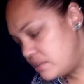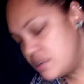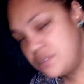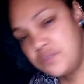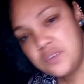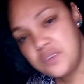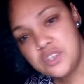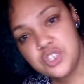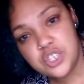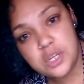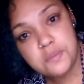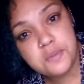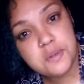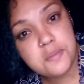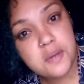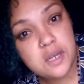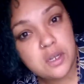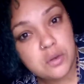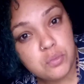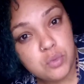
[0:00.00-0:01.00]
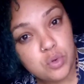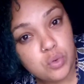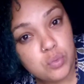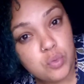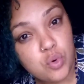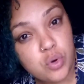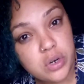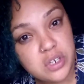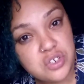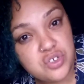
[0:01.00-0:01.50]
Different shapes make it look
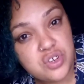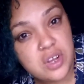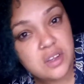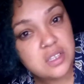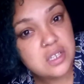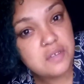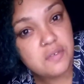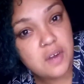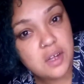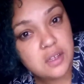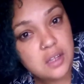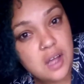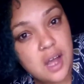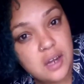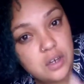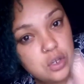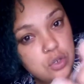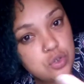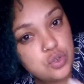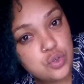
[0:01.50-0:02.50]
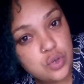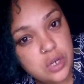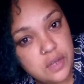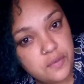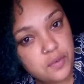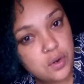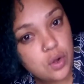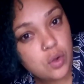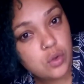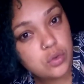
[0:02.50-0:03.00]
more attractive, like the onions you
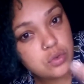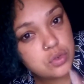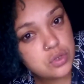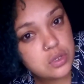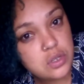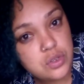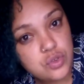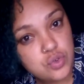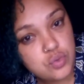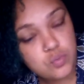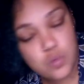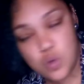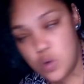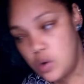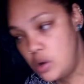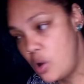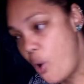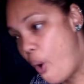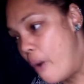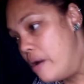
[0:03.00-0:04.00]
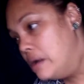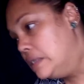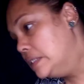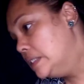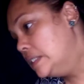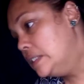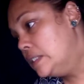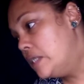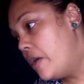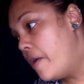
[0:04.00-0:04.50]
leave it whole because they're small.
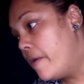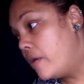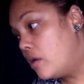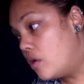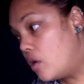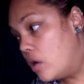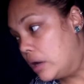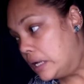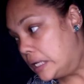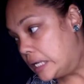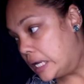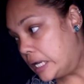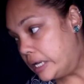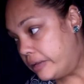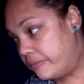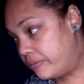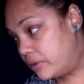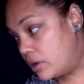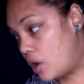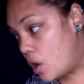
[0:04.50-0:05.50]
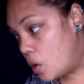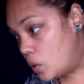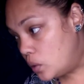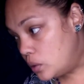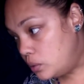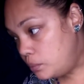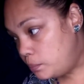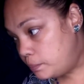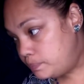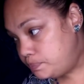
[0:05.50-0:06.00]
Garlic I leave it
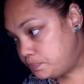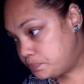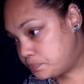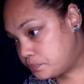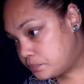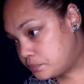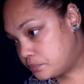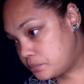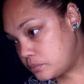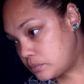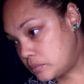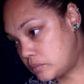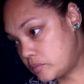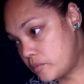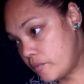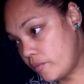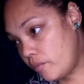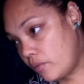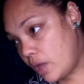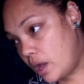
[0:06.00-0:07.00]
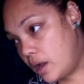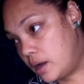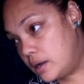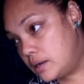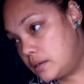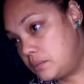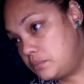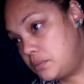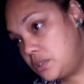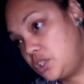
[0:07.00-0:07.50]
whole.
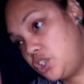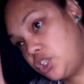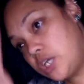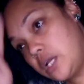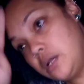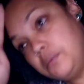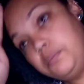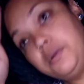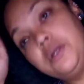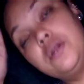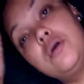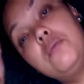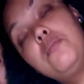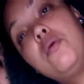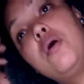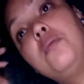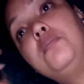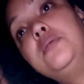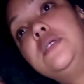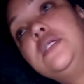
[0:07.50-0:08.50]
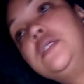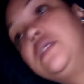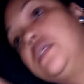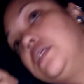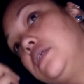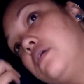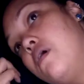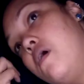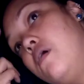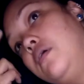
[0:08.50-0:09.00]
The jalapeno
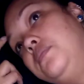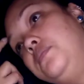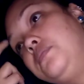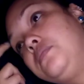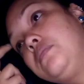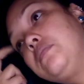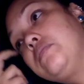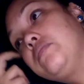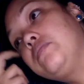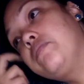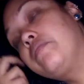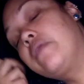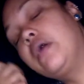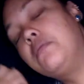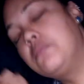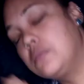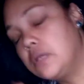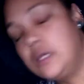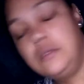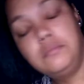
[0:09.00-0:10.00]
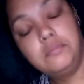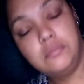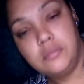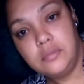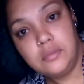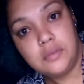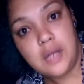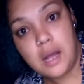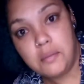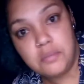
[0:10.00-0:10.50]
poppers.
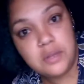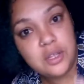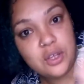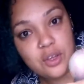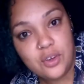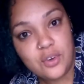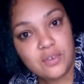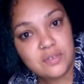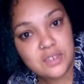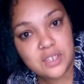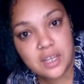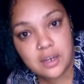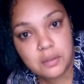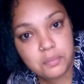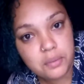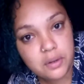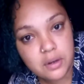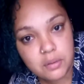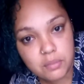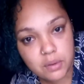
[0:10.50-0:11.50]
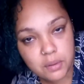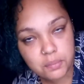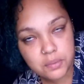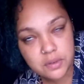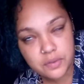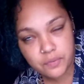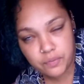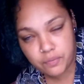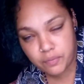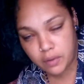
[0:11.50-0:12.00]
Now I'm thinking of jalapeno
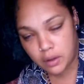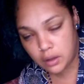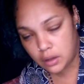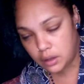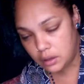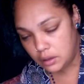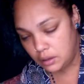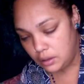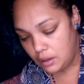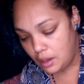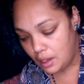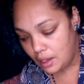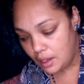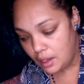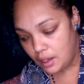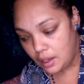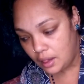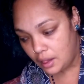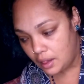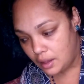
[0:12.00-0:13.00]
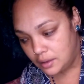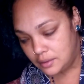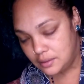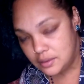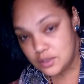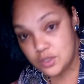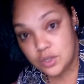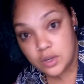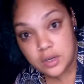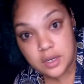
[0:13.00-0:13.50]
poppers.
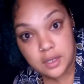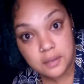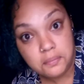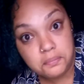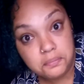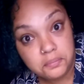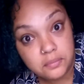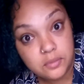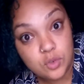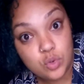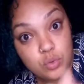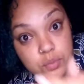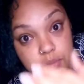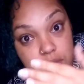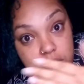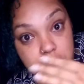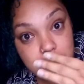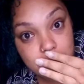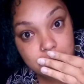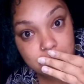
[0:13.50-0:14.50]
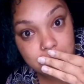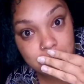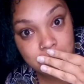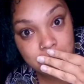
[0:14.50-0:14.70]
Sorry, oops.